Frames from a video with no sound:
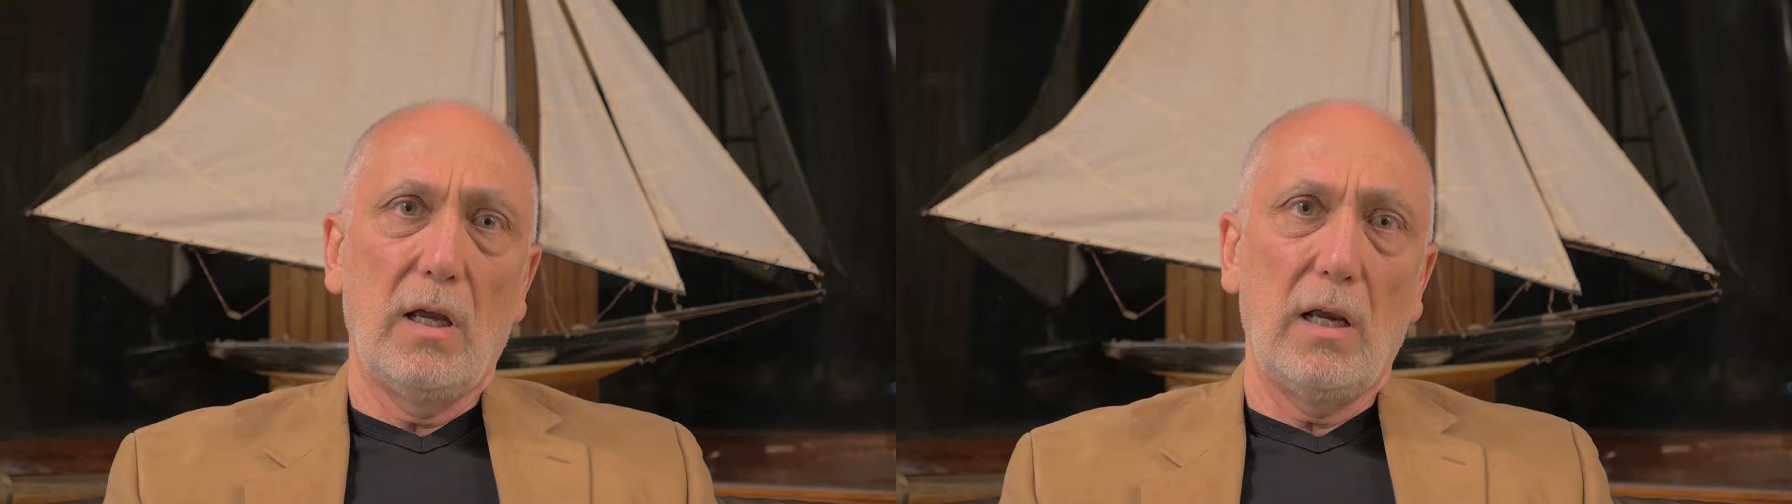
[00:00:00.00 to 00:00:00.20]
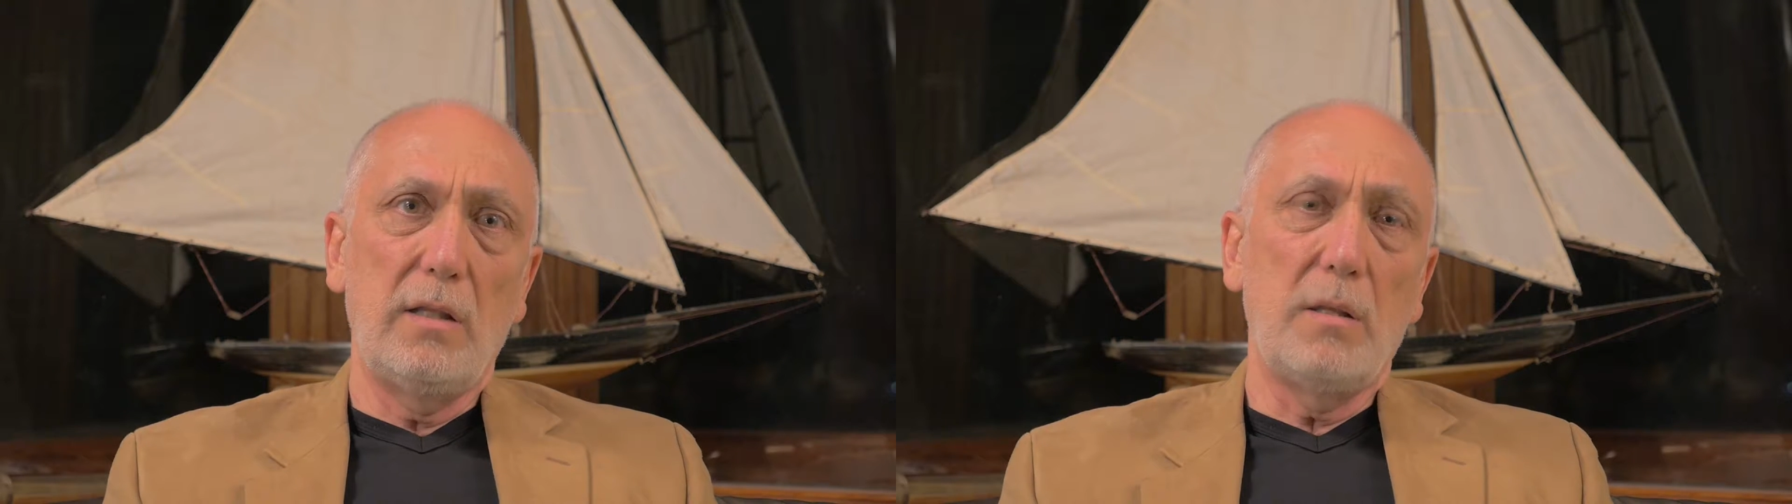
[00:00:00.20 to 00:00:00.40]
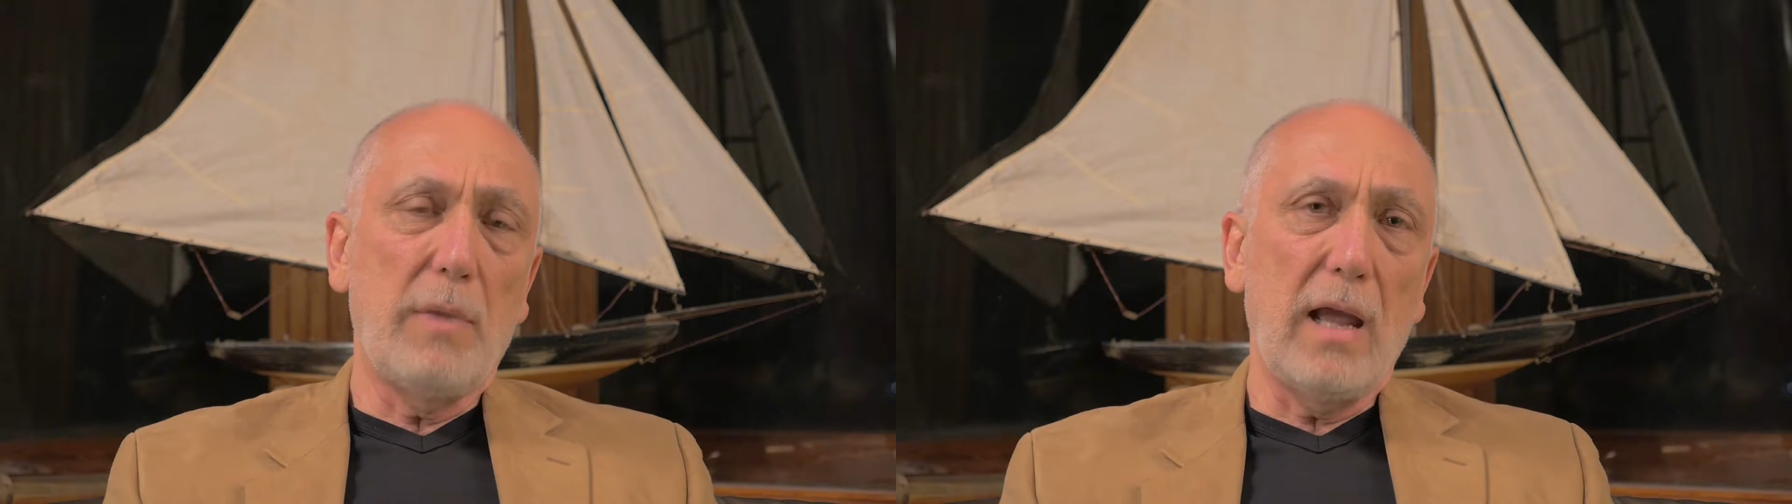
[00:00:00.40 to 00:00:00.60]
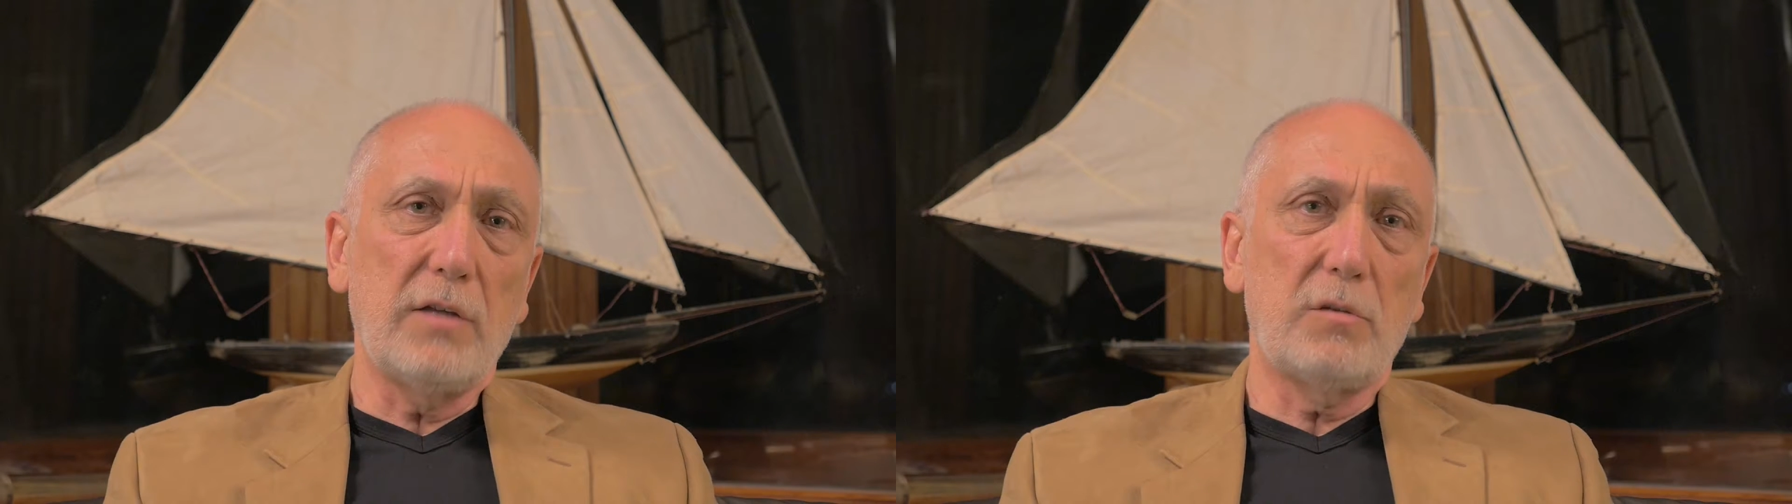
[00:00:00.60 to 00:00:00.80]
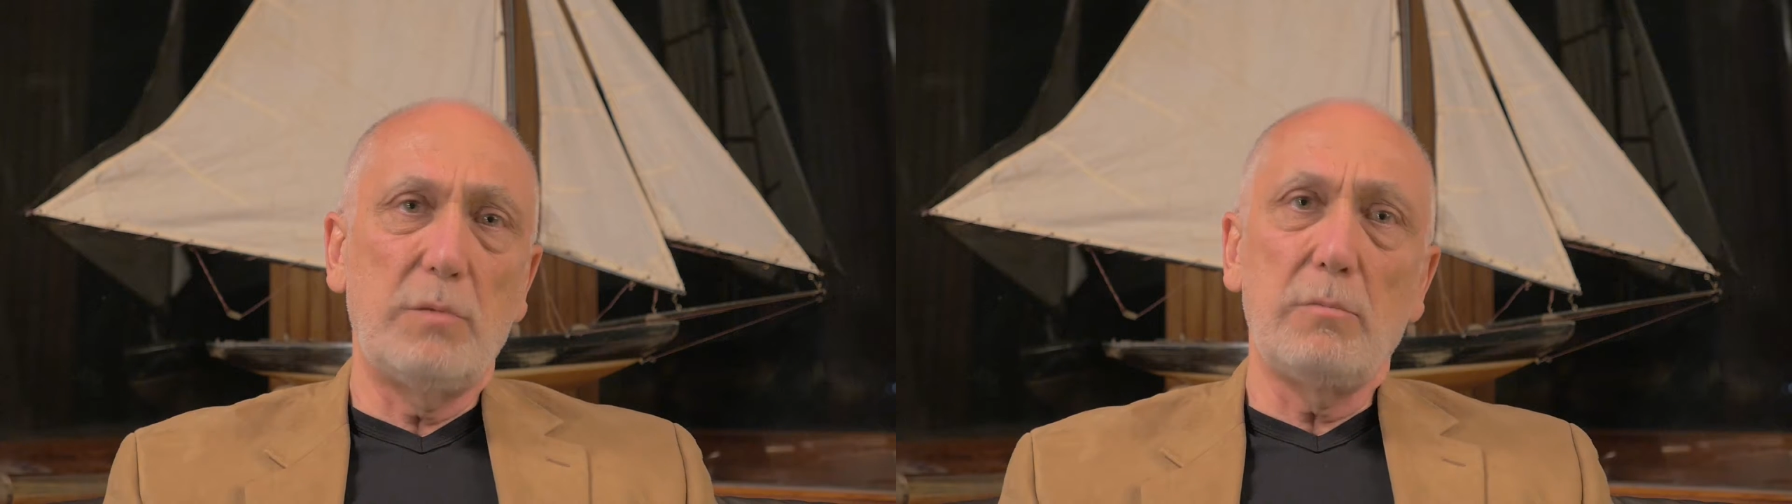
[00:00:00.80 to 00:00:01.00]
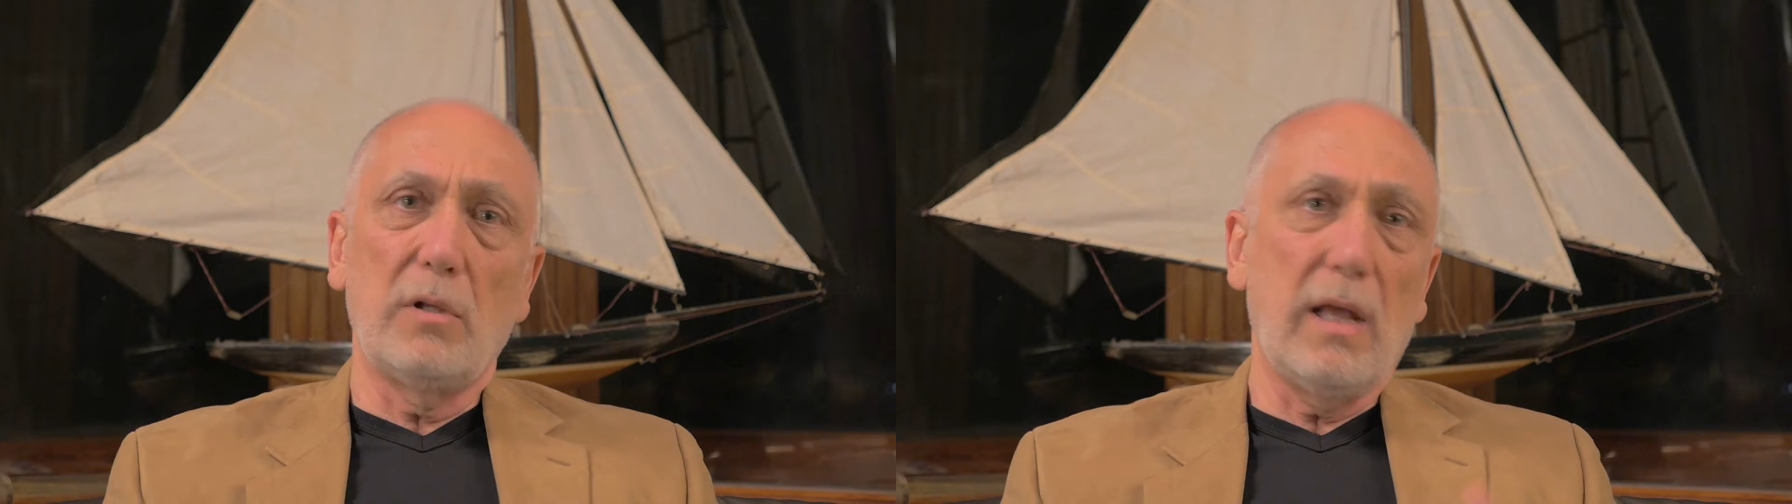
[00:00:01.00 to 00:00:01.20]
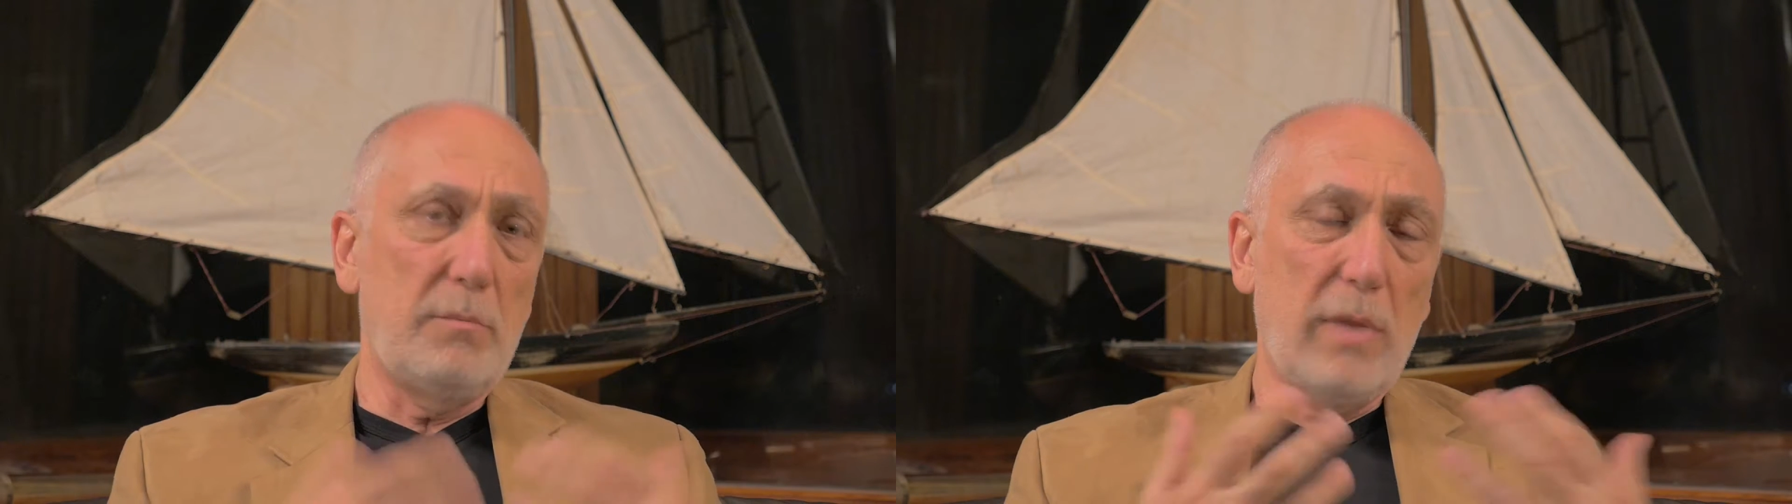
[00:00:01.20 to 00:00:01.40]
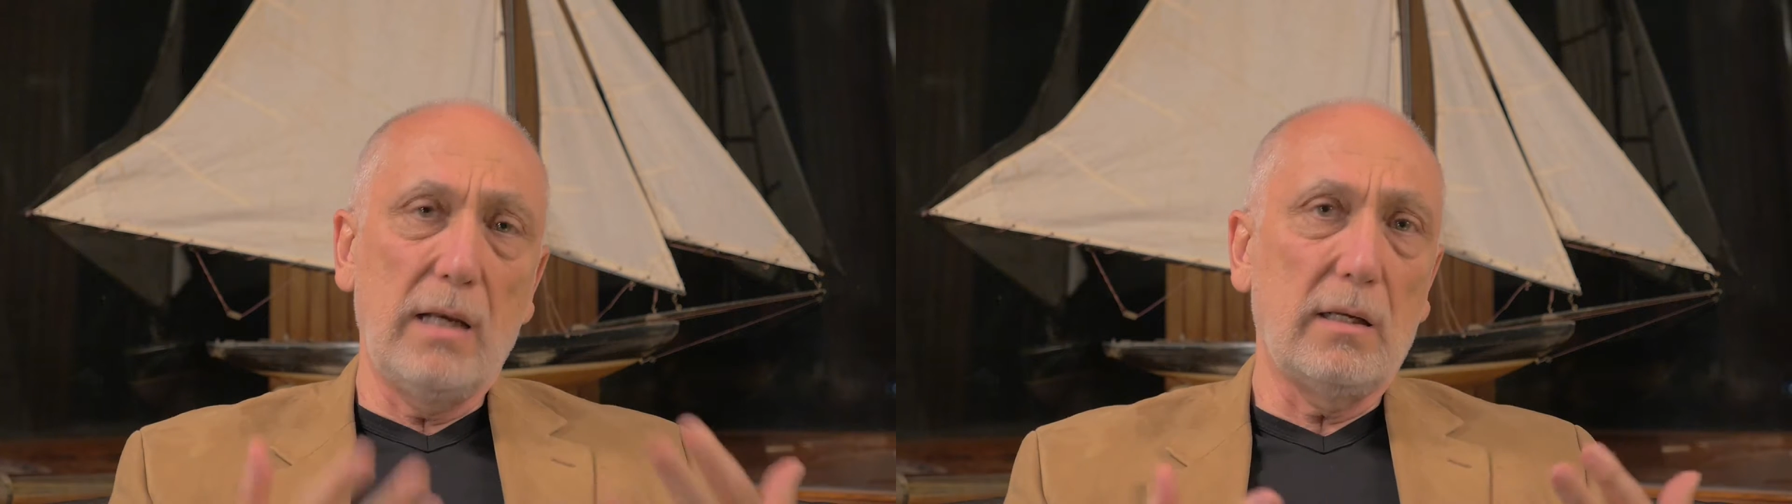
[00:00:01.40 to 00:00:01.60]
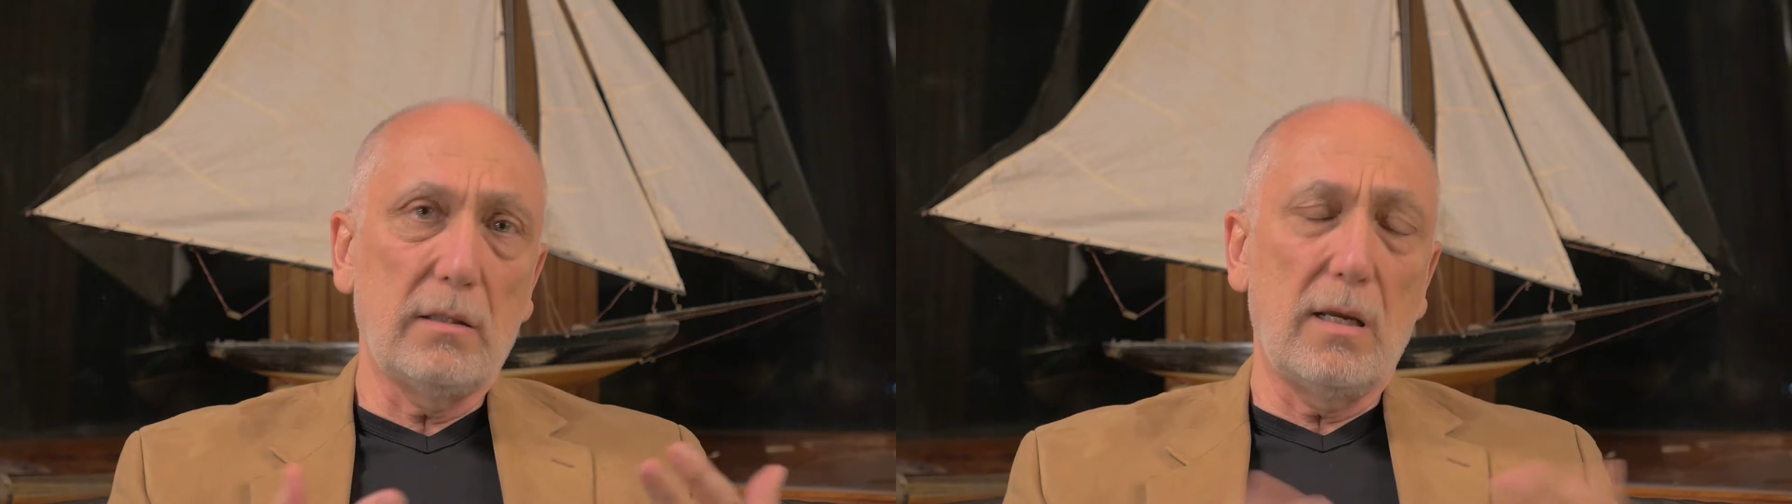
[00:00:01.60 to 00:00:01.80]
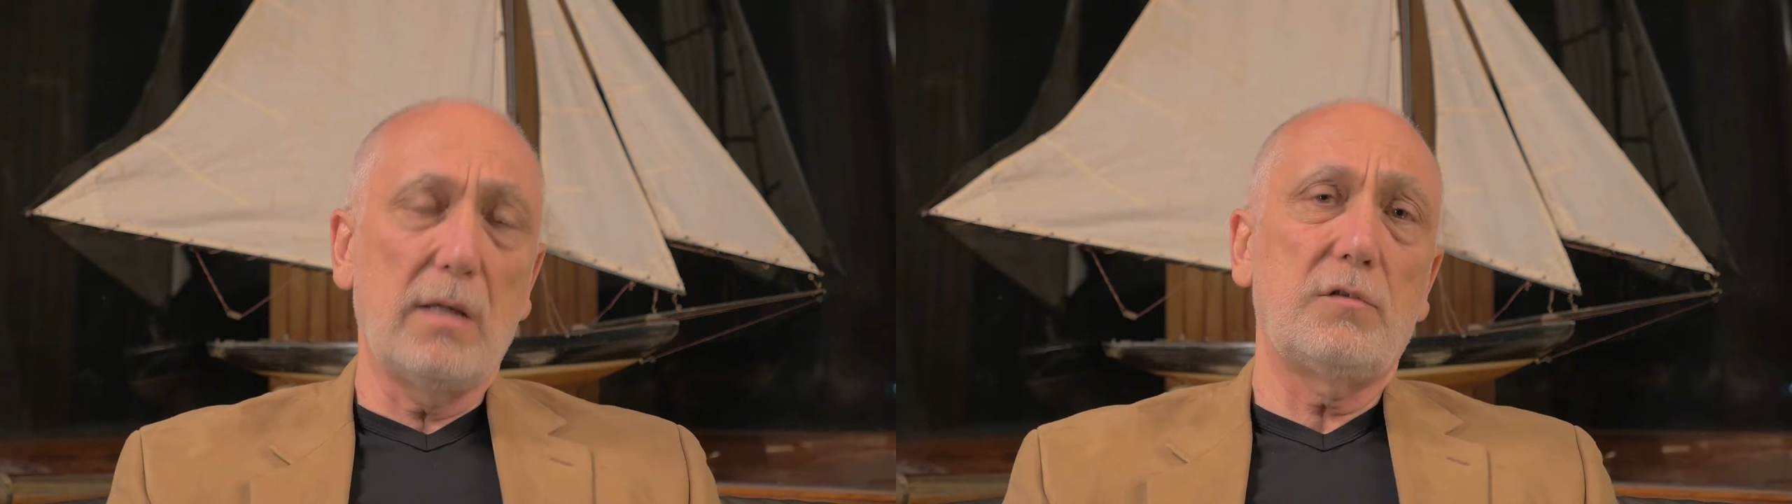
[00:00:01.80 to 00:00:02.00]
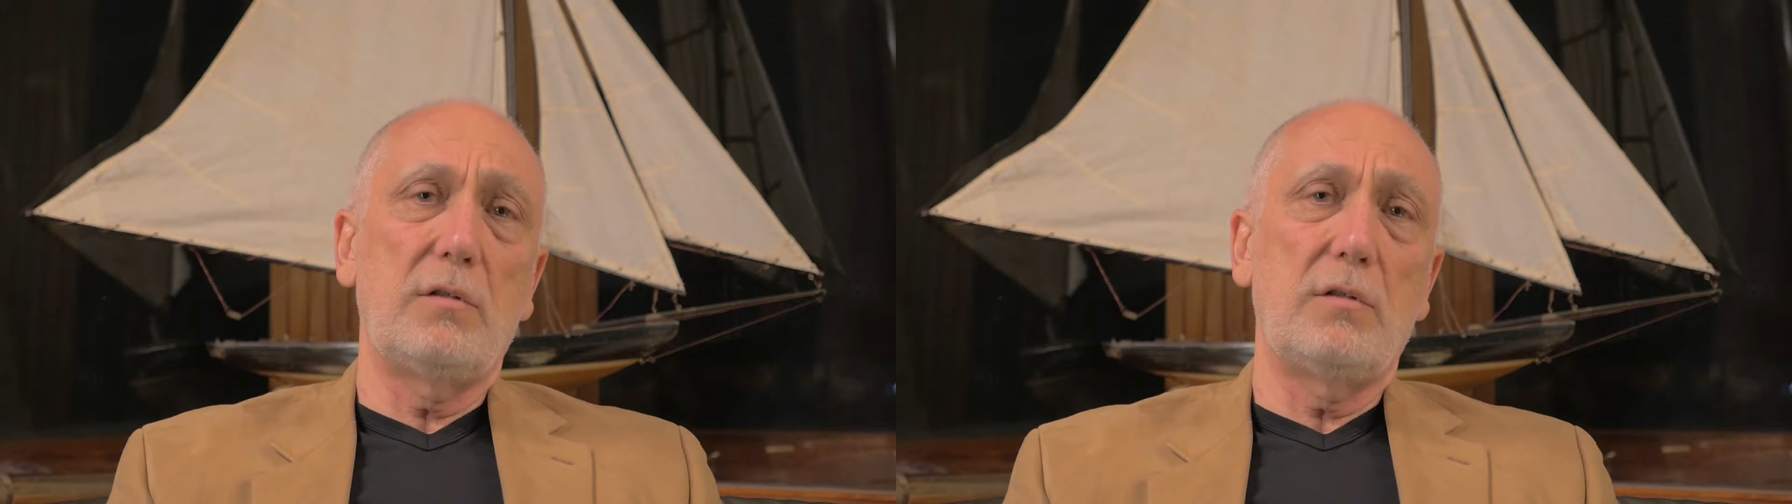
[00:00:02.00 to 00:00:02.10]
And in the past, people had panic attacks.